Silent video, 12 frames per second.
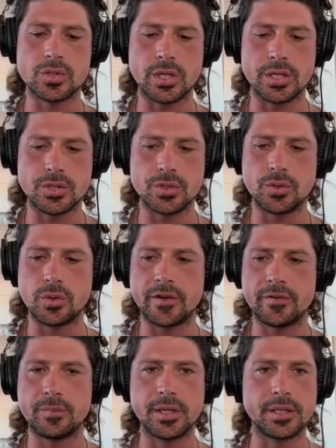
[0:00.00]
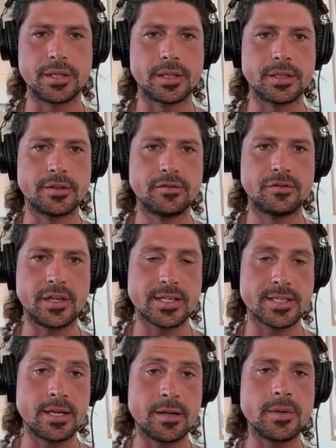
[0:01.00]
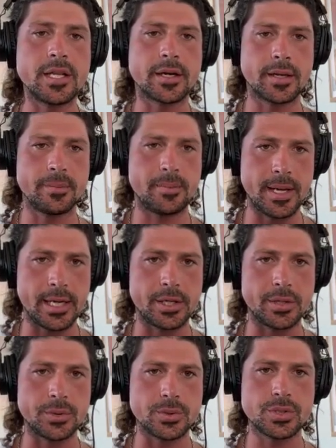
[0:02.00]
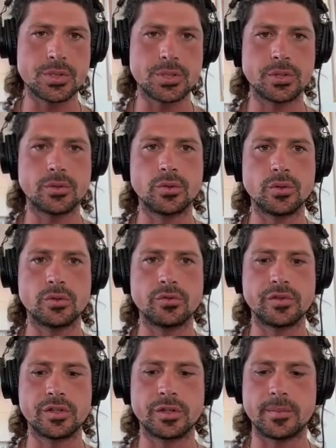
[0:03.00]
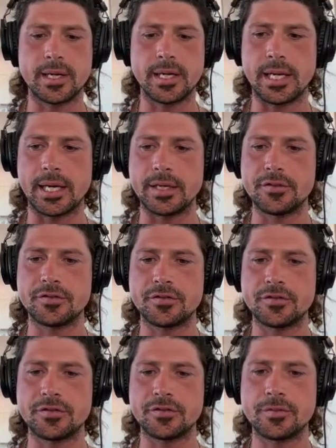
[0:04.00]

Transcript: as you know, I've been extremely rebellious all over my life.